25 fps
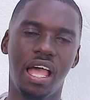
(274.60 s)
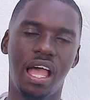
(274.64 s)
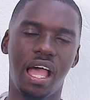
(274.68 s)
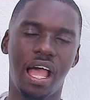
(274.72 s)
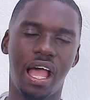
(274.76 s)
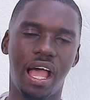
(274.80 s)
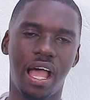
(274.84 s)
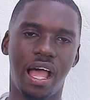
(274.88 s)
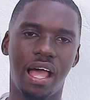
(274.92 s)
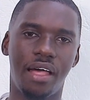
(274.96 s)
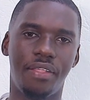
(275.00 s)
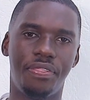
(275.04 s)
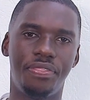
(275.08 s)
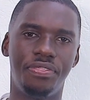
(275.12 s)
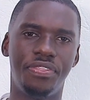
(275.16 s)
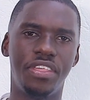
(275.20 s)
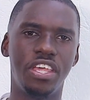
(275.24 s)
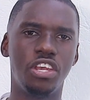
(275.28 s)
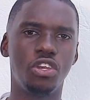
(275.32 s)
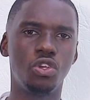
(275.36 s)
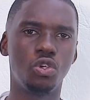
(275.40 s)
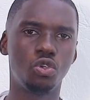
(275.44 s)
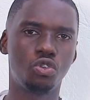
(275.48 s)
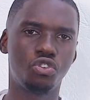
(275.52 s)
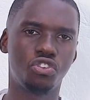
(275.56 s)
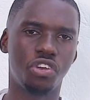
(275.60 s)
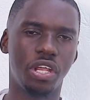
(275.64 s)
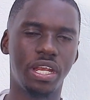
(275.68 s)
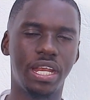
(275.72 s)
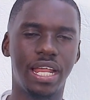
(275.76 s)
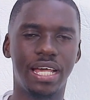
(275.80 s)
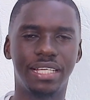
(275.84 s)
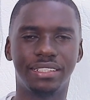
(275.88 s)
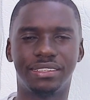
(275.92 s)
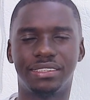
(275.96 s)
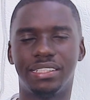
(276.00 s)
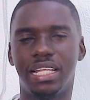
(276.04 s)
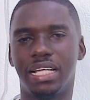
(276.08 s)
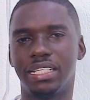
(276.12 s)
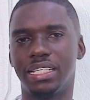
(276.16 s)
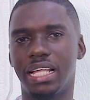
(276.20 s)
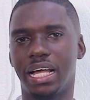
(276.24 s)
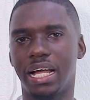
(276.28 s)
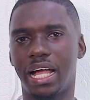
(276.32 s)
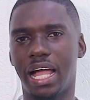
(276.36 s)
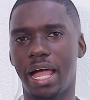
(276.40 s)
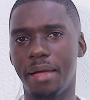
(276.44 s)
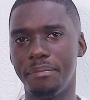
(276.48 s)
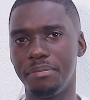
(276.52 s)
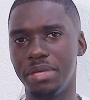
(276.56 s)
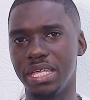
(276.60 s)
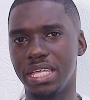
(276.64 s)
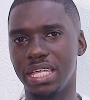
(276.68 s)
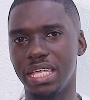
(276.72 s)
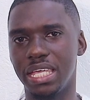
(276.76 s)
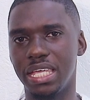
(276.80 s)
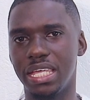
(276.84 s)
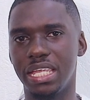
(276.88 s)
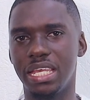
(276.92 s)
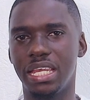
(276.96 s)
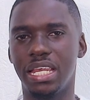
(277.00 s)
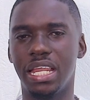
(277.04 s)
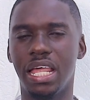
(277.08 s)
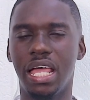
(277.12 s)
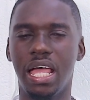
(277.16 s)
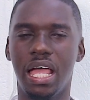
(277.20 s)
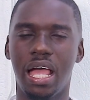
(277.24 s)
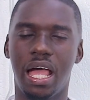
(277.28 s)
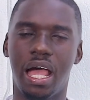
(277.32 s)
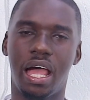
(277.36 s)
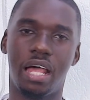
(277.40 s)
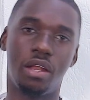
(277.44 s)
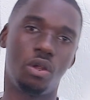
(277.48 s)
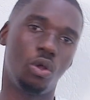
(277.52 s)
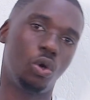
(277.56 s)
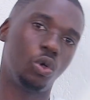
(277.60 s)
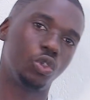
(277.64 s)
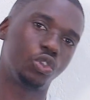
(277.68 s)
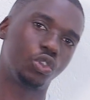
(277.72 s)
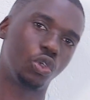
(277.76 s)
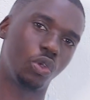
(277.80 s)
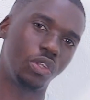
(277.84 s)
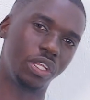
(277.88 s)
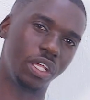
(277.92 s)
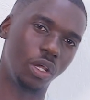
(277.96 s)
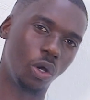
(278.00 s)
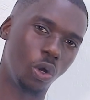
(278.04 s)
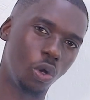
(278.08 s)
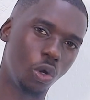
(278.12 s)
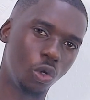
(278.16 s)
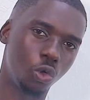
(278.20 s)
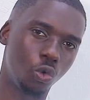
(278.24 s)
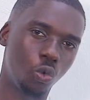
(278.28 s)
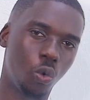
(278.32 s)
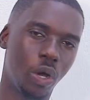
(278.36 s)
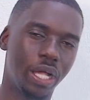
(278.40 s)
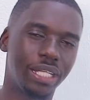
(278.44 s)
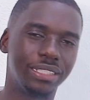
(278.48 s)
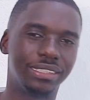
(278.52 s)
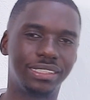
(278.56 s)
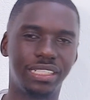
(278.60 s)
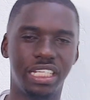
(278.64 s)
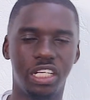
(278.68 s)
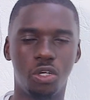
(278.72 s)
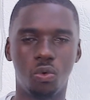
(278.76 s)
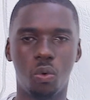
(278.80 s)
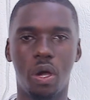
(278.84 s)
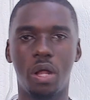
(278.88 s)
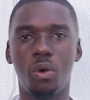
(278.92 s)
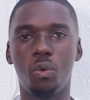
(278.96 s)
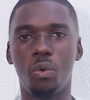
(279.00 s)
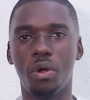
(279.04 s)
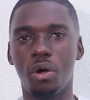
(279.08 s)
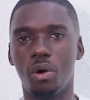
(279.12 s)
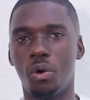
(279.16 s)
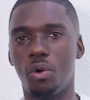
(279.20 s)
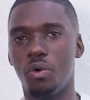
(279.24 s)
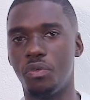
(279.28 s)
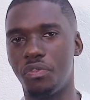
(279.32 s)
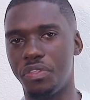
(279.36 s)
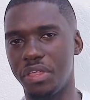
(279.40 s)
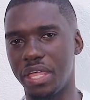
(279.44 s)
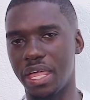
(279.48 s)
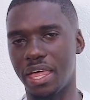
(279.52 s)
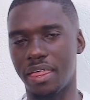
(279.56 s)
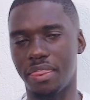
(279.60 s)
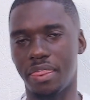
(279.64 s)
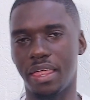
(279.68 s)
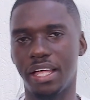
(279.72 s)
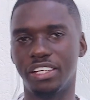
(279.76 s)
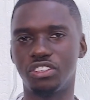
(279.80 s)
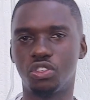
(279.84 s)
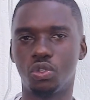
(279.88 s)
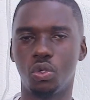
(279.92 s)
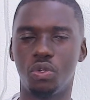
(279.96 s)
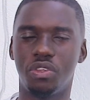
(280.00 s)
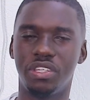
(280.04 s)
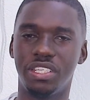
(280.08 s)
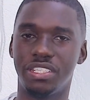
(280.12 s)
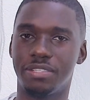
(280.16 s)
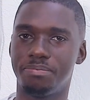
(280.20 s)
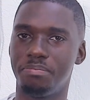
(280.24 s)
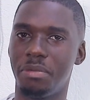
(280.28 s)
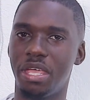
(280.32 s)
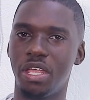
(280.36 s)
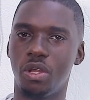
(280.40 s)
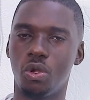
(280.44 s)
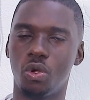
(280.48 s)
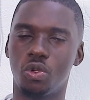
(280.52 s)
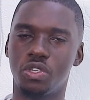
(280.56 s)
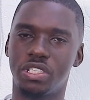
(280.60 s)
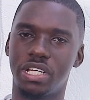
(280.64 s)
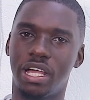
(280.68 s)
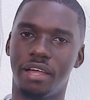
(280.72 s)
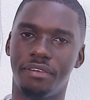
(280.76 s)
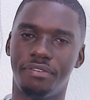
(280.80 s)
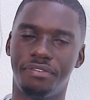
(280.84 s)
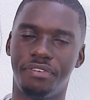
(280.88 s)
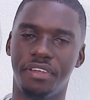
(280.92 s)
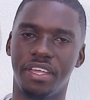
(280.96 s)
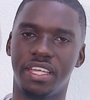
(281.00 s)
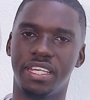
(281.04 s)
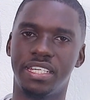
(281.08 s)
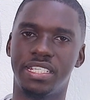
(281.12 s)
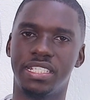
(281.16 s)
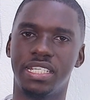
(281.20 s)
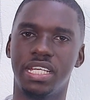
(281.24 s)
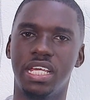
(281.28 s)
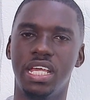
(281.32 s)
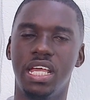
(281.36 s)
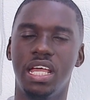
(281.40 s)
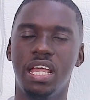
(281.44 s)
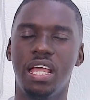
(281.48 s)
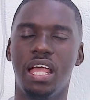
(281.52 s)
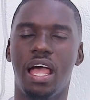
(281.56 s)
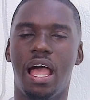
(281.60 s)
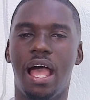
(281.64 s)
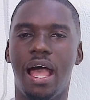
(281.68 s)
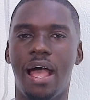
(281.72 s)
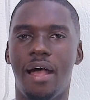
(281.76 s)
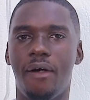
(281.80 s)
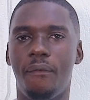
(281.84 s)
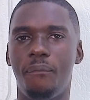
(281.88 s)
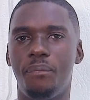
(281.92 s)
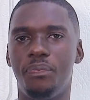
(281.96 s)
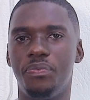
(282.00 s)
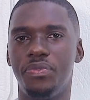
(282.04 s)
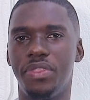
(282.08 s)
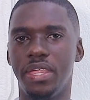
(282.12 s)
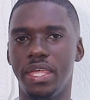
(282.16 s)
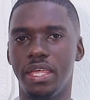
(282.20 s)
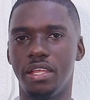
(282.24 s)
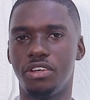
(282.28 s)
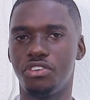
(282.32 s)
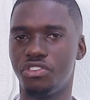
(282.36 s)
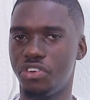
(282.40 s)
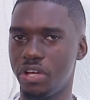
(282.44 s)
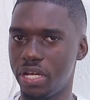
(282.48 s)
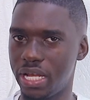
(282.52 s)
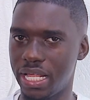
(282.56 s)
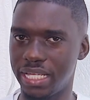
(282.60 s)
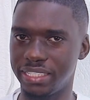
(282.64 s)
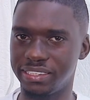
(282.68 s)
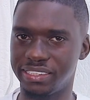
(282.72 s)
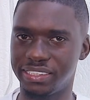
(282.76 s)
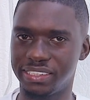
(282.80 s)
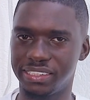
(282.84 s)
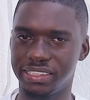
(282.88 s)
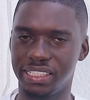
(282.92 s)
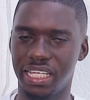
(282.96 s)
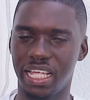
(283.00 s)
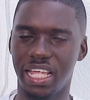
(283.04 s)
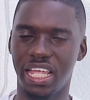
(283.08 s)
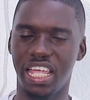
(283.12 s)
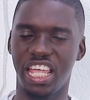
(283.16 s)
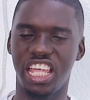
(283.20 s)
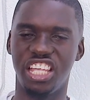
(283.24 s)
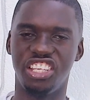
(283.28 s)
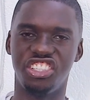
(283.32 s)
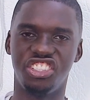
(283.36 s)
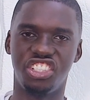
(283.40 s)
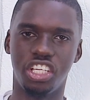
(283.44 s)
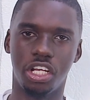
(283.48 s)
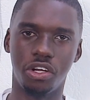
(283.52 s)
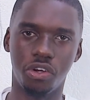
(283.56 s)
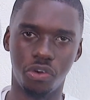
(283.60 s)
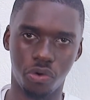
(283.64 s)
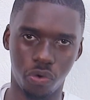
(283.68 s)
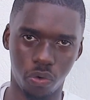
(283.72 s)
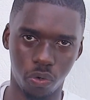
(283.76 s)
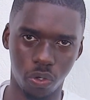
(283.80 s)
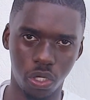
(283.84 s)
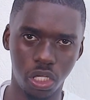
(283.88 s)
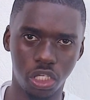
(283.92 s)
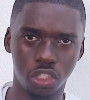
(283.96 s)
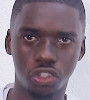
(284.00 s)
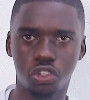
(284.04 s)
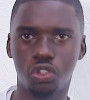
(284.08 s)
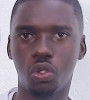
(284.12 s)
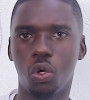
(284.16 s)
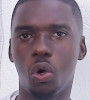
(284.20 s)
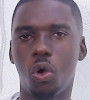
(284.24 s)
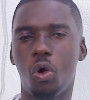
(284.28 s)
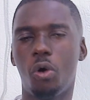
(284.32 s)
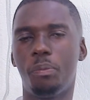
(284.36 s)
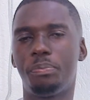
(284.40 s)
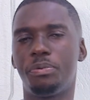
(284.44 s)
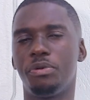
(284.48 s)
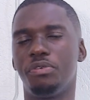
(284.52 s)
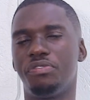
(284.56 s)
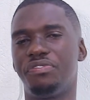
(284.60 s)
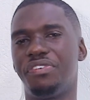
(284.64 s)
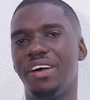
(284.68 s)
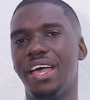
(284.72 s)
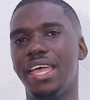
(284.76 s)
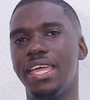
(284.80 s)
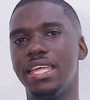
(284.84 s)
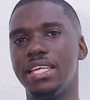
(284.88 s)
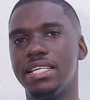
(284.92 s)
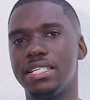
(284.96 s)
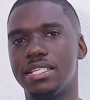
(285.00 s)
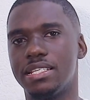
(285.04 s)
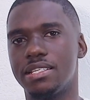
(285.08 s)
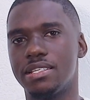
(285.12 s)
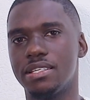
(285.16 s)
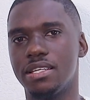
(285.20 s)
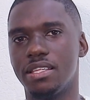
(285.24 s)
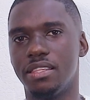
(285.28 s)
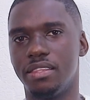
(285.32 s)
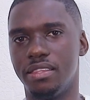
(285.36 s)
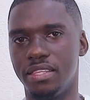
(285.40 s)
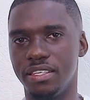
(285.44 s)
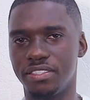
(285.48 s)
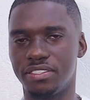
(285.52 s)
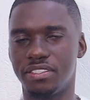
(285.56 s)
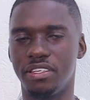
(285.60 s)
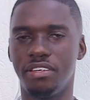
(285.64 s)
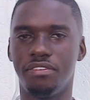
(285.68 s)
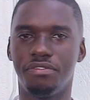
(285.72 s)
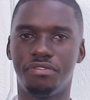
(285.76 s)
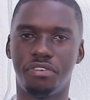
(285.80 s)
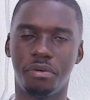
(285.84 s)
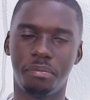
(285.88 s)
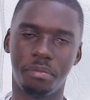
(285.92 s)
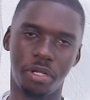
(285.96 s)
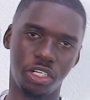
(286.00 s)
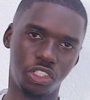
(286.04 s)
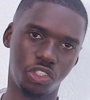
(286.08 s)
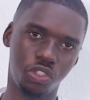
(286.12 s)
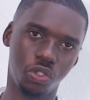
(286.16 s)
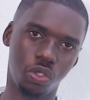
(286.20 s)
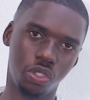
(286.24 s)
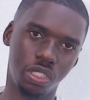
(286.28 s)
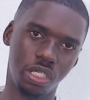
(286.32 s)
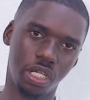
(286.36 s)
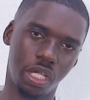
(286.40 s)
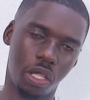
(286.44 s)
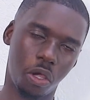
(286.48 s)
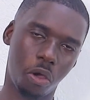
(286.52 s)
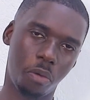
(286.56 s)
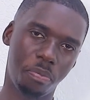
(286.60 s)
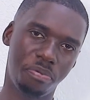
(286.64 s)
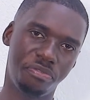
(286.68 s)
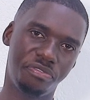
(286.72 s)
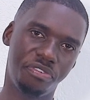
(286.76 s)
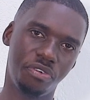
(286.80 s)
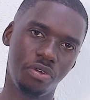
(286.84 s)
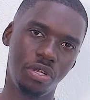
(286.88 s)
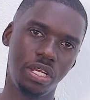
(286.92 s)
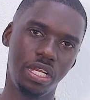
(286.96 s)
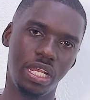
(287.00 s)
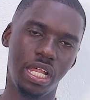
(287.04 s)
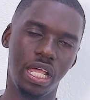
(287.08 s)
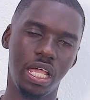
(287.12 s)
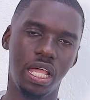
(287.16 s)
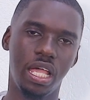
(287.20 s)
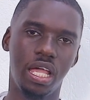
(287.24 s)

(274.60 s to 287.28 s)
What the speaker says: the new traders that are coming in, and also the old ones in one way or the other. So this may not affect the traders in general. So hope you find this information helpful,